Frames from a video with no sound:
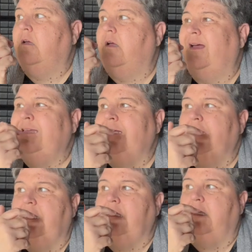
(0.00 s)
didn't
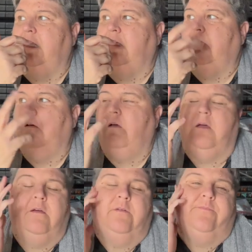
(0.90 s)
get
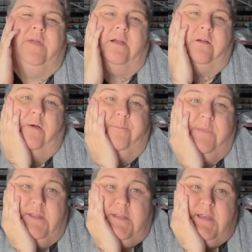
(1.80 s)
I don't know.
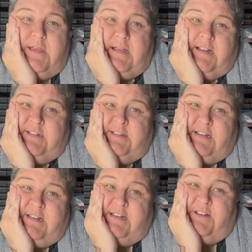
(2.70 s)
I
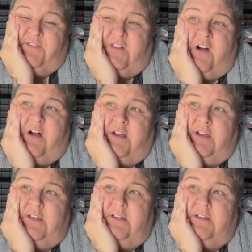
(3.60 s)
didn't vlog.